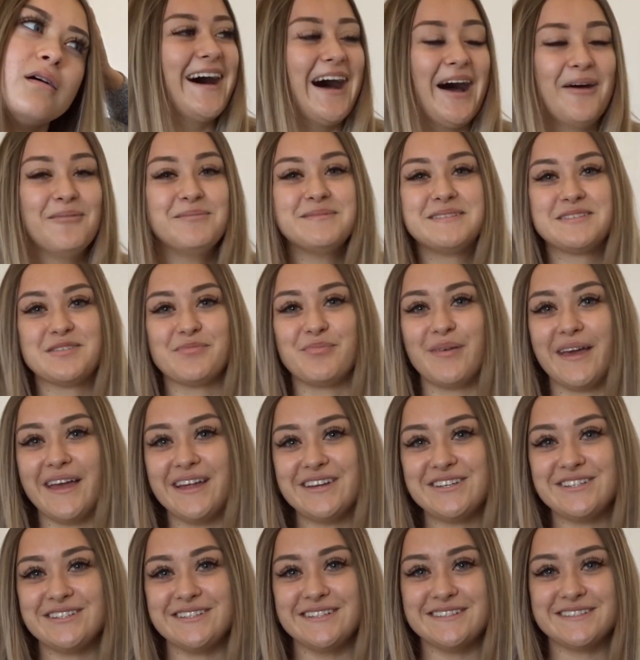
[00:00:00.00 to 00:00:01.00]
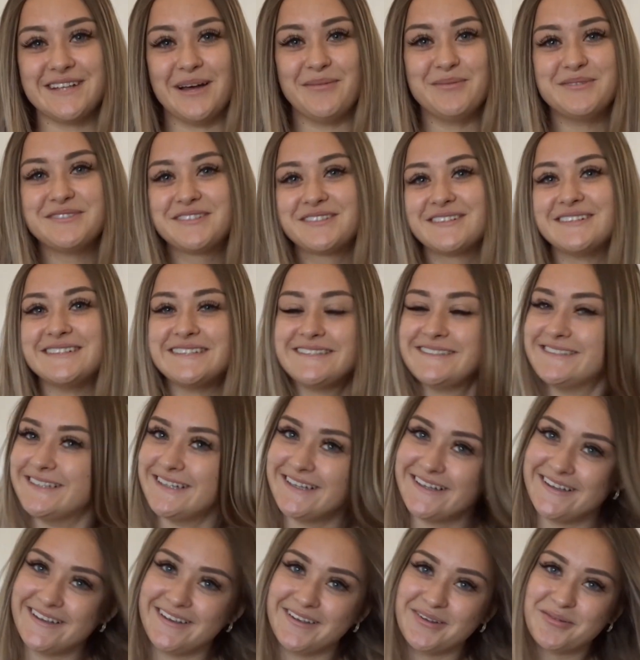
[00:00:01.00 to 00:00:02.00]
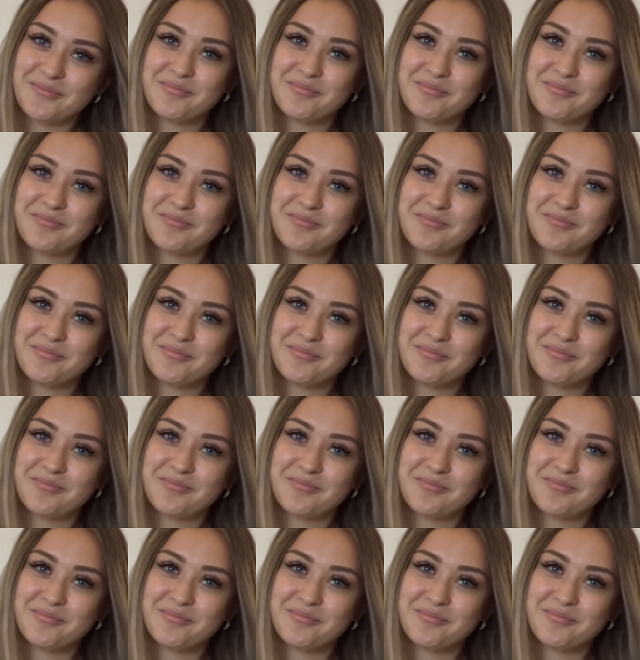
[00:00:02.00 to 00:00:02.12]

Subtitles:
I'm speechless. I'm just gonna see.